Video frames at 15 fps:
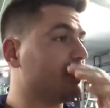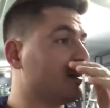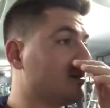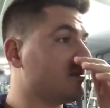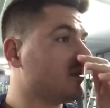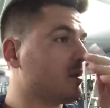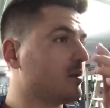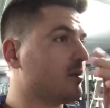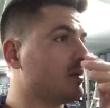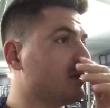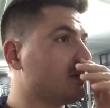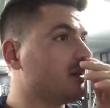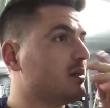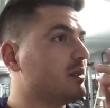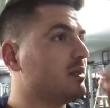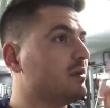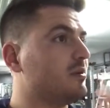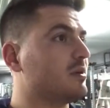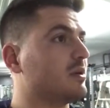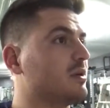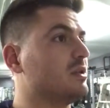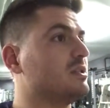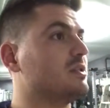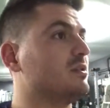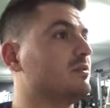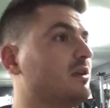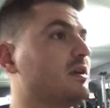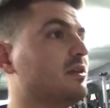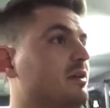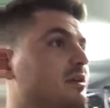them. You know, we're courtesy of
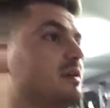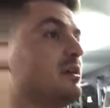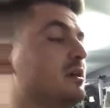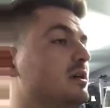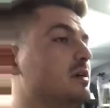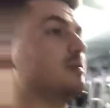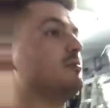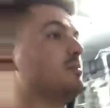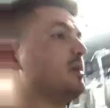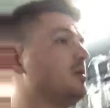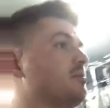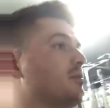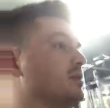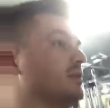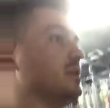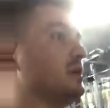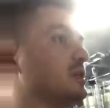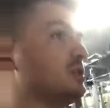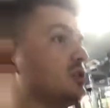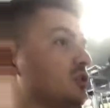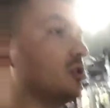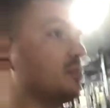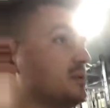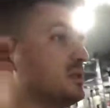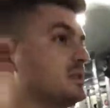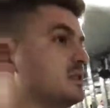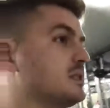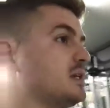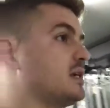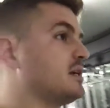other people and their jobs
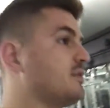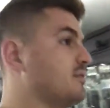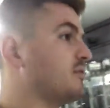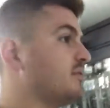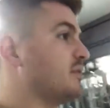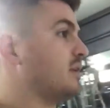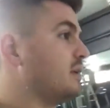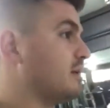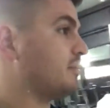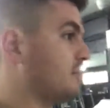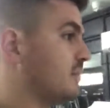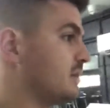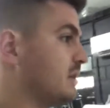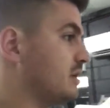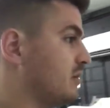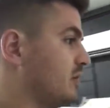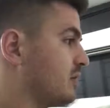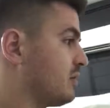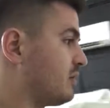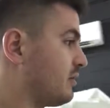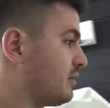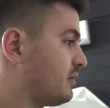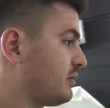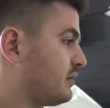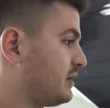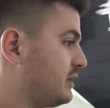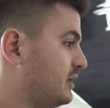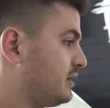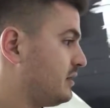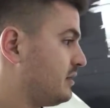and stuff, what they got going on
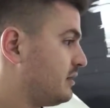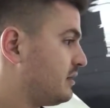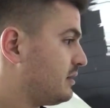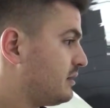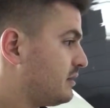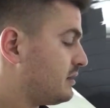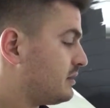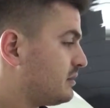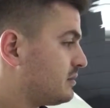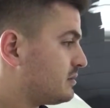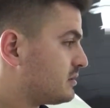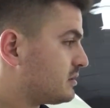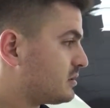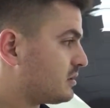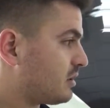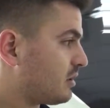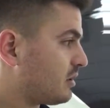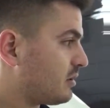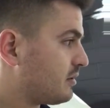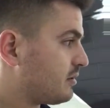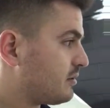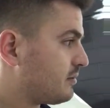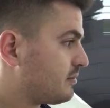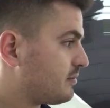here. So,